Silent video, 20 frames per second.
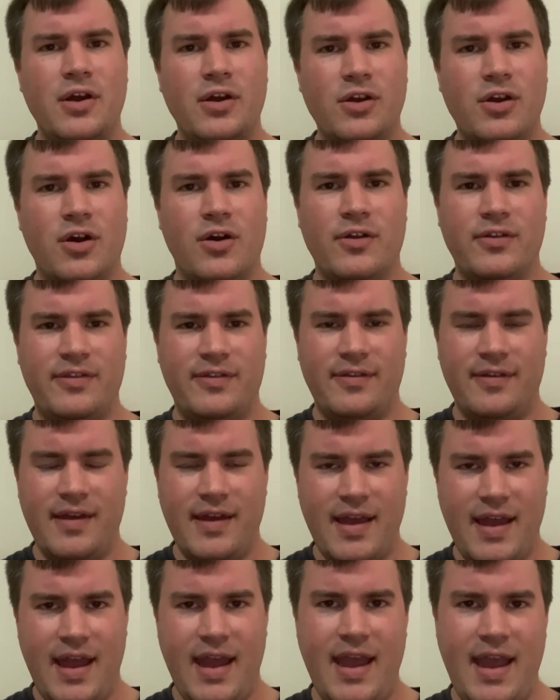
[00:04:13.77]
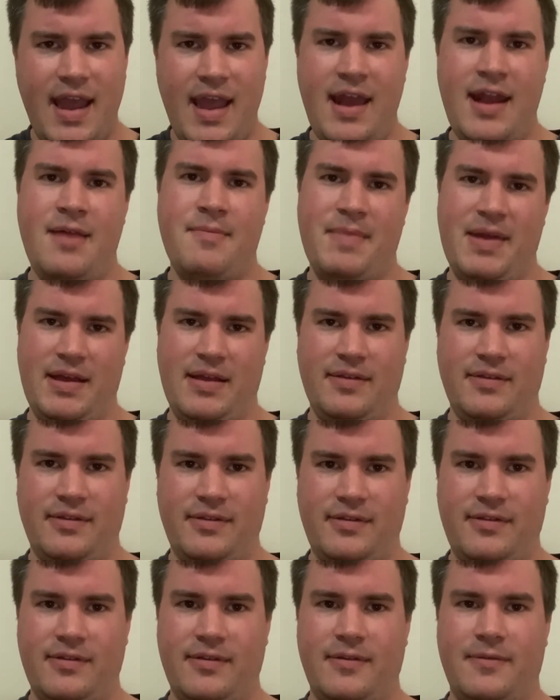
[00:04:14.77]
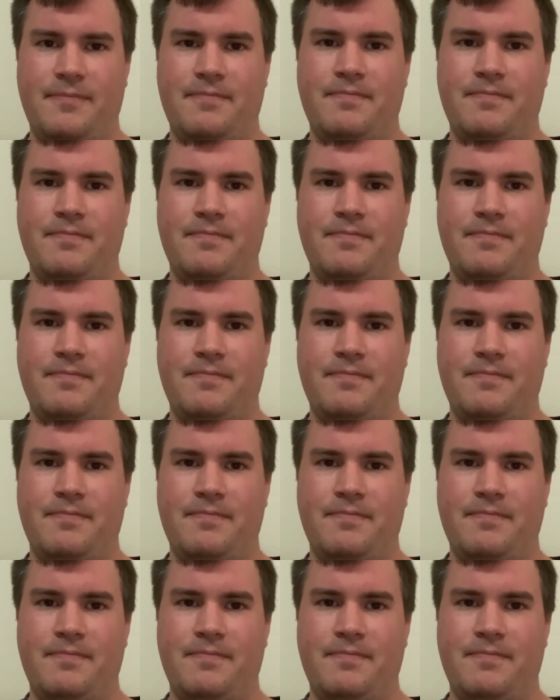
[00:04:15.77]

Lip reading: God's enemies,